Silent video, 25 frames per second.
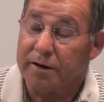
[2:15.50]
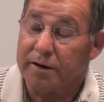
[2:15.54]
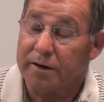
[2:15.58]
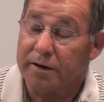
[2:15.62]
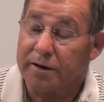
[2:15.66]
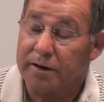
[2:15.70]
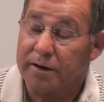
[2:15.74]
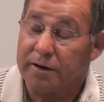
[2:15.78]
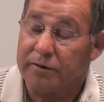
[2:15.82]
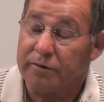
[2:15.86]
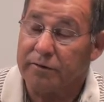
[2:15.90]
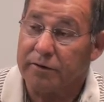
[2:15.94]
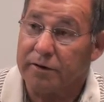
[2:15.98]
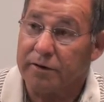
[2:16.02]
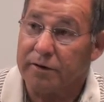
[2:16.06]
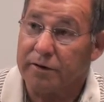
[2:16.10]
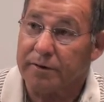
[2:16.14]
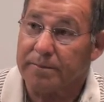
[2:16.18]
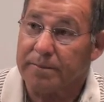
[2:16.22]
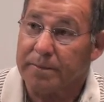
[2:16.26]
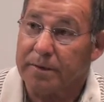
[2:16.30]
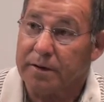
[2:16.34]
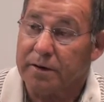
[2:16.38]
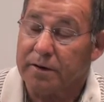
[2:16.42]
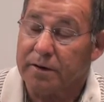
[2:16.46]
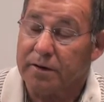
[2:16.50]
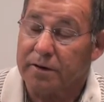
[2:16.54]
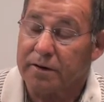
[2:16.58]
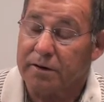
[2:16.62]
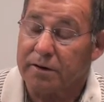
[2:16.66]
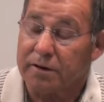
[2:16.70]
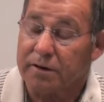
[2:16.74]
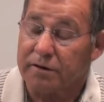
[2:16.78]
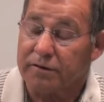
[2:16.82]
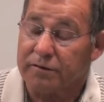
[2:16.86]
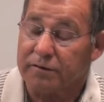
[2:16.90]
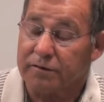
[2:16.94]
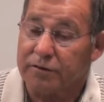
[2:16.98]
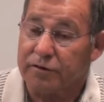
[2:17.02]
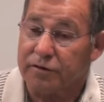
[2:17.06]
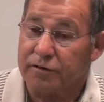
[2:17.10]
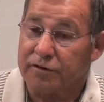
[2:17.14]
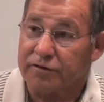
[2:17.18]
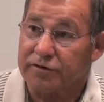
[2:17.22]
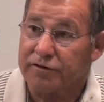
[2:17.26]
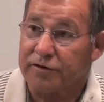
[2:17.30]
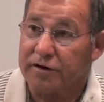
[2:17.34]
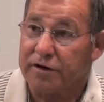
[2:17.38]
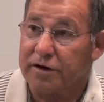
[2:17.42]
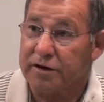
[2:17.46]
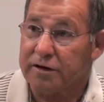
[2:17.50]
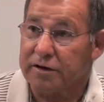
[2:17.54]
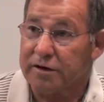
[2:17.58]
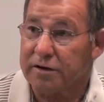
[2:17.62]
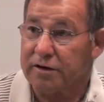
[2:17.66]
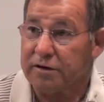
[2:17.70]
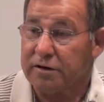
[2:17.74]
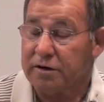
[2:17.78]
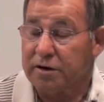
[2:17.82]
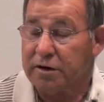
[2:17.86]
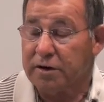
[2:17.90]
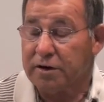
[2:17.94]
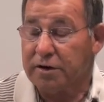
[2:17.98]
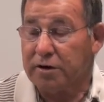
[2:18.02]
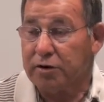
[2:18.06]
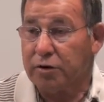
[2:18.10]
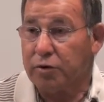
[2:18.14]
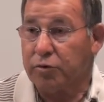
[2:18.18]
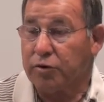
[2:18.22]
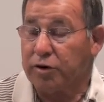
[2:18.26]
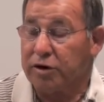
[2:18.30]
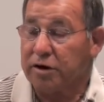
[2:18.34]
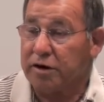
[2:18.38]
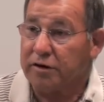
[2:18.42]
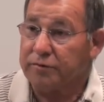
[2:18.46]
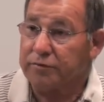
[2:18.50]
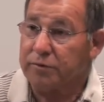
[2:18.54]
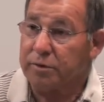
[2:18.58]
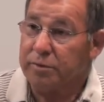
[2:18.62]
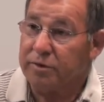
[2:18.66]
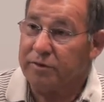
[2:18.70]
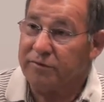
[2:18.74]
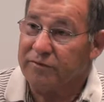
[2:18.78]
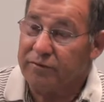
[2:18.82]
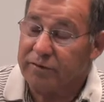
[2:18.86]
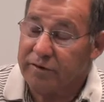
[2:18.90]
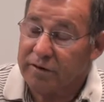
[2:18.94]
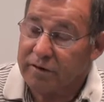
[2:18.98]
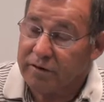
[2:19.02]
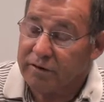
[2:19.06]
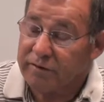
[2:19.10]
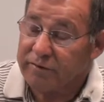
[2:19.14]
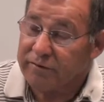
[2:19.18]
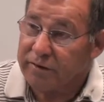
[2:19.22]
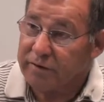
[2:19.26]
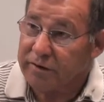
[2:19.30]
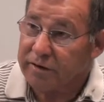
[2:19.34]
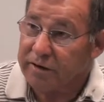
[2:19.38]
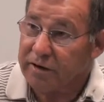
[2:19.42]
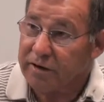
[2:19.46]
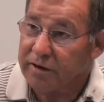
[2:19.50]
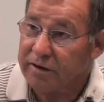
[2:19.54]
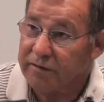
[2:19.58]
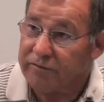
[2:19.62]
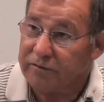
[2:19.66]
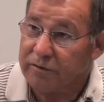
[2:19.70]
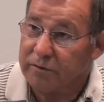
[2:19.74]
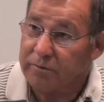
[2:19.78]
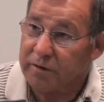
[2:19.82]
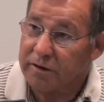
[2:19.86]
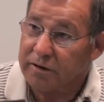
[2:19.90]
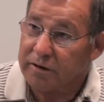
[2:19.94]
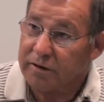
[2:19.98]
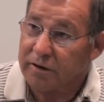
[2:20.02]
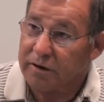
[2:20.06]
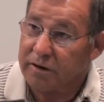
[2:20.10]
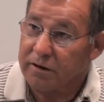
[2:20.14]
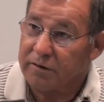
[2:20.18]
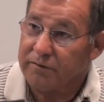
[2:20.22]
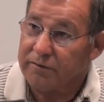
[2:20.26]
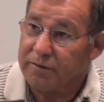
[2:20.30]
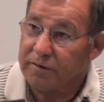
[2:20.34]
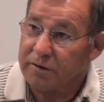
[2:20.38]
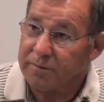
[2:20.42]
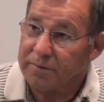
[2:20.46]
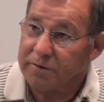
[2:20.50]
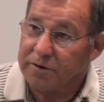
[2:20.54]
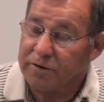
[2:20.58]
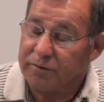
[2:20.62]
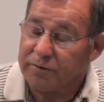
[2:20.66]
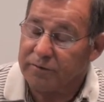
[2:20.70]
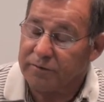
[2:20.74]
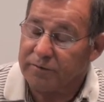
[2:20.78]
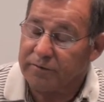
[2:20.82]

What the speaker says: and of course, and then we have to be very, very careful about our farming.